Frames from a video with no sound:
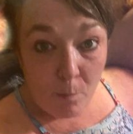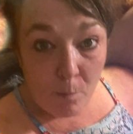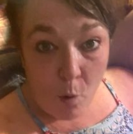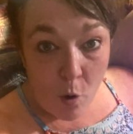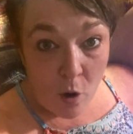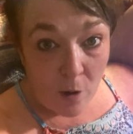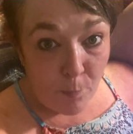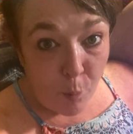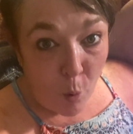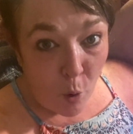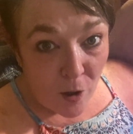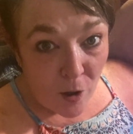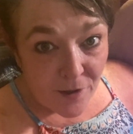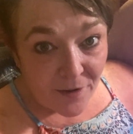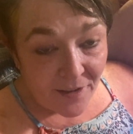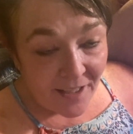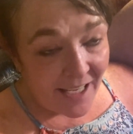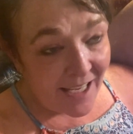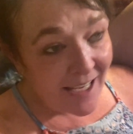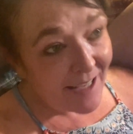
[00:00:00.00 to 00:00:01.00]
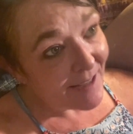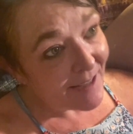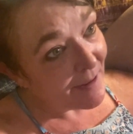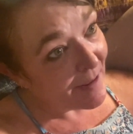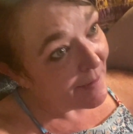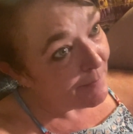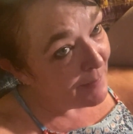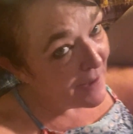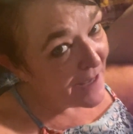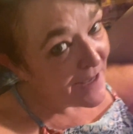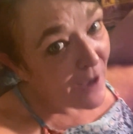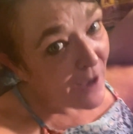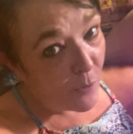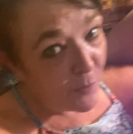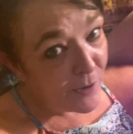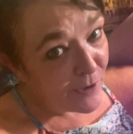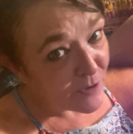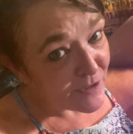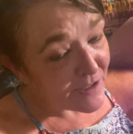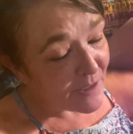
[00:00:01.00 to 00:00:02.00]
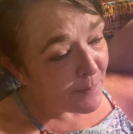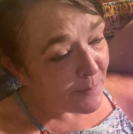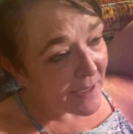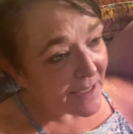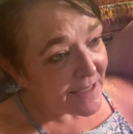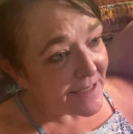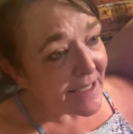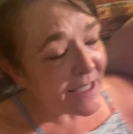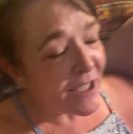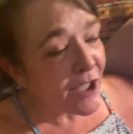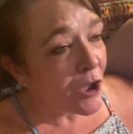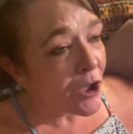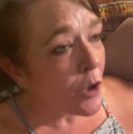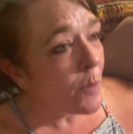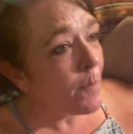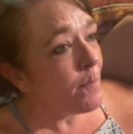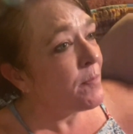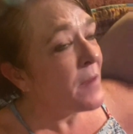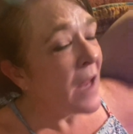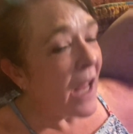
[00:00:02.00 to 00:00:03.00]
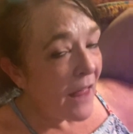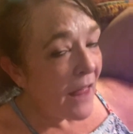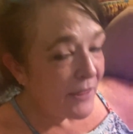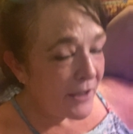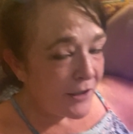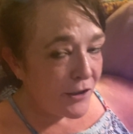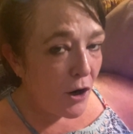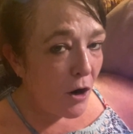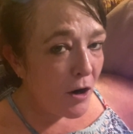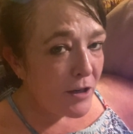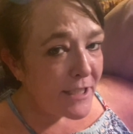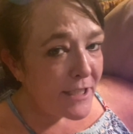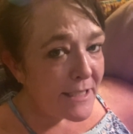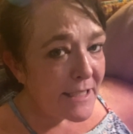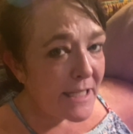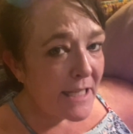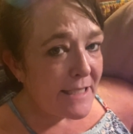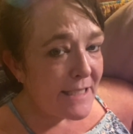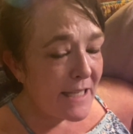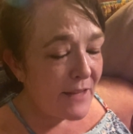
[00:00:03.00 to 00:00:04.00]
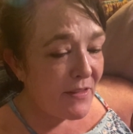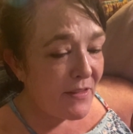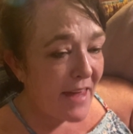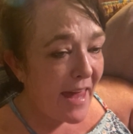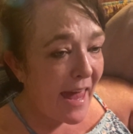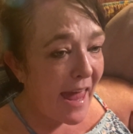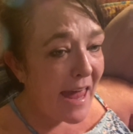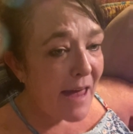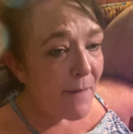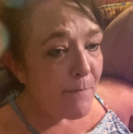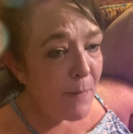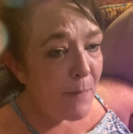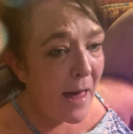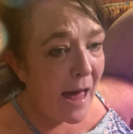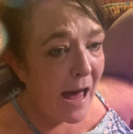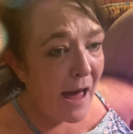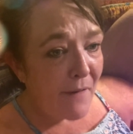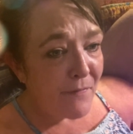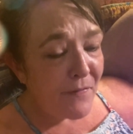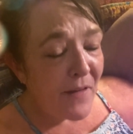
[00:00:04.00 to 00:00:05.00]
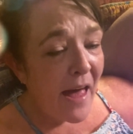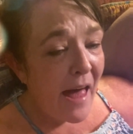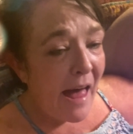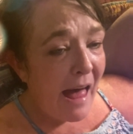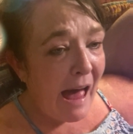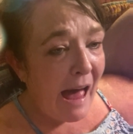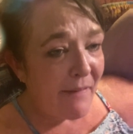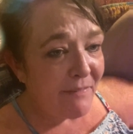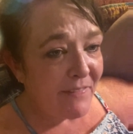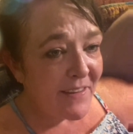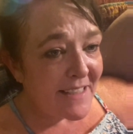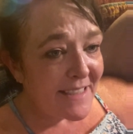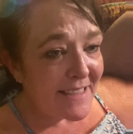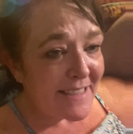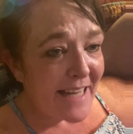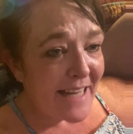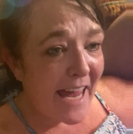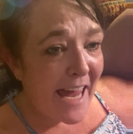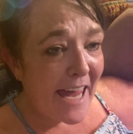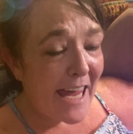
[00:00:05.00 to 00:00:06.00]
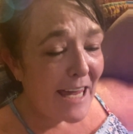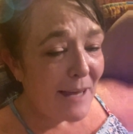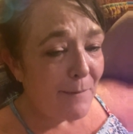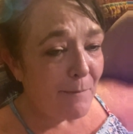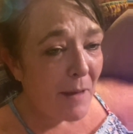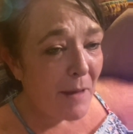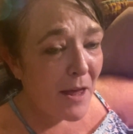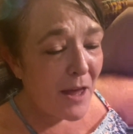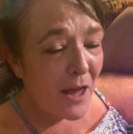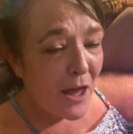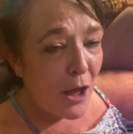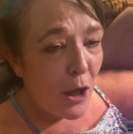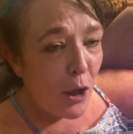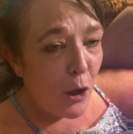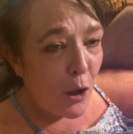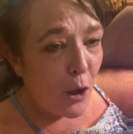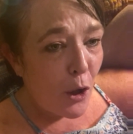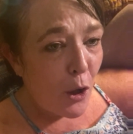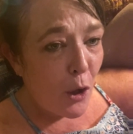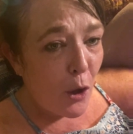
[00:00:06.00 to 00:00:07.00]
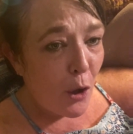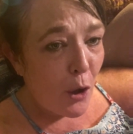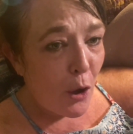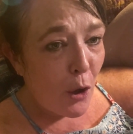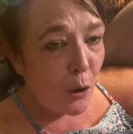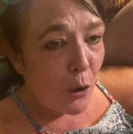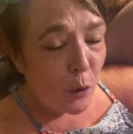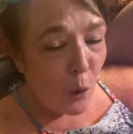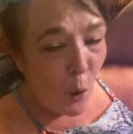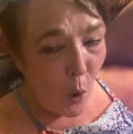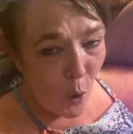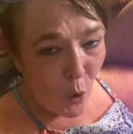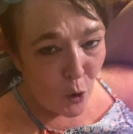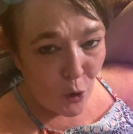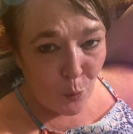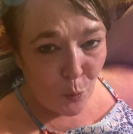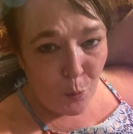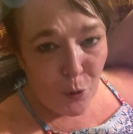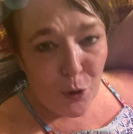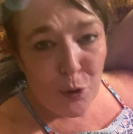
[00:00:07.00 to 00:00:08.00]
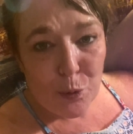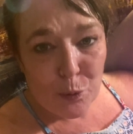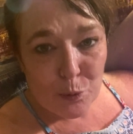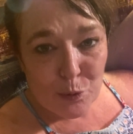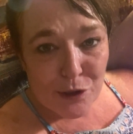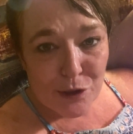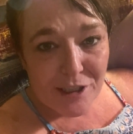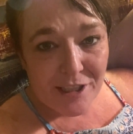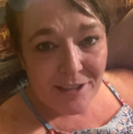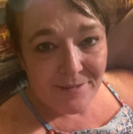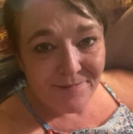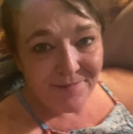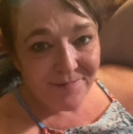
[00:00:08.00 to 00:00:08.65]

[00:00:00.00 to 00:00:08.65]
More importantly, and bingo, here's the big deal the narcissist and the empath had the same core wounds